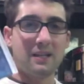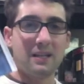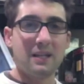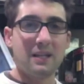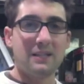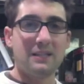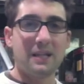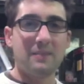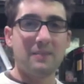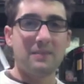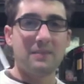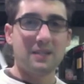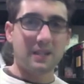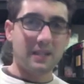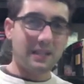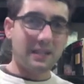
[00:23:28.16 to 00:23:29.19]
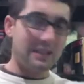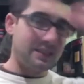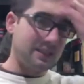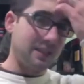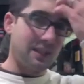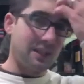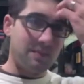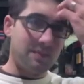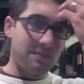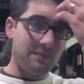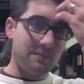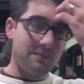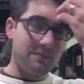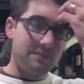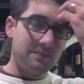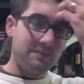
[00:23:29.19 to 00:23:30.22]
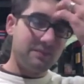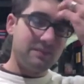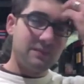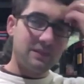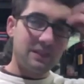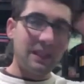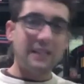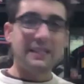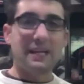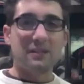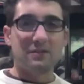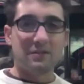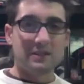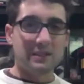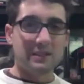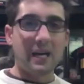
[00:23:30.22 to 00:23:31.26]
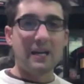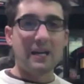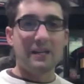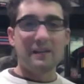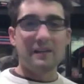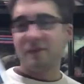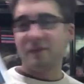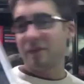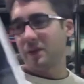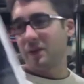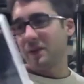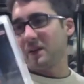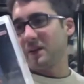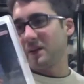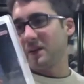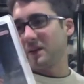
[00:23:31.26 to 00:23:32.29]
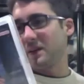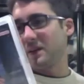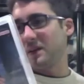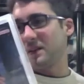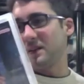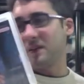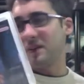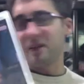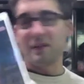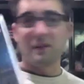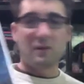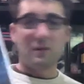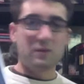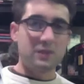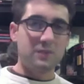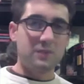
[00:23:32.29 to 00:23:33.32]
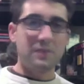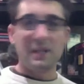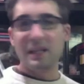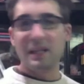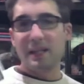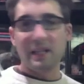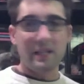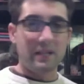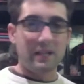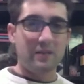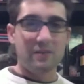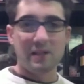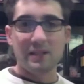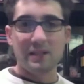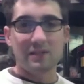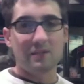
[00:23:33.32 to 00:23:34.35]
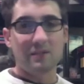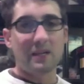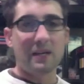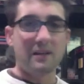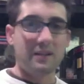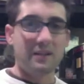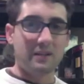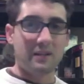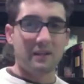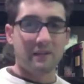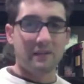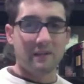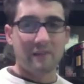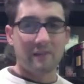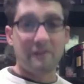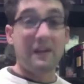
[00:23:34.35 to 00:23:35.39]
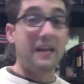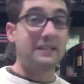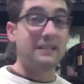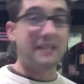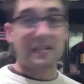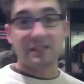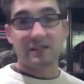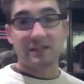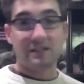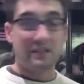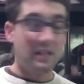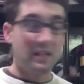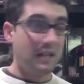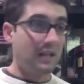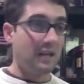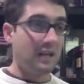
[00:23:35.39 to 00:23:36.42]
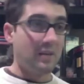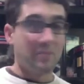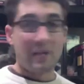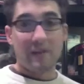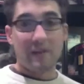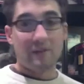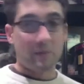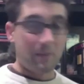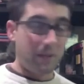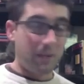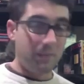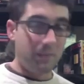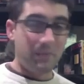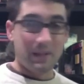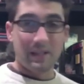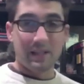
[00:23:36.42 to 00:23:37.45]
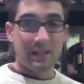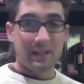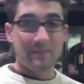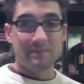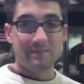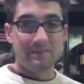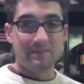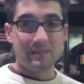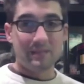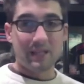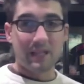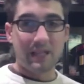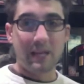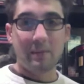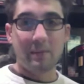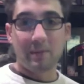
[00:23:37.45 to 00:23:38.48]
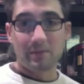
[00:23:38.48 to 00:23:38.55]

attempt to, I guess, take down Sonic for the whole speed thing and racing around and fast action platforming, but it came up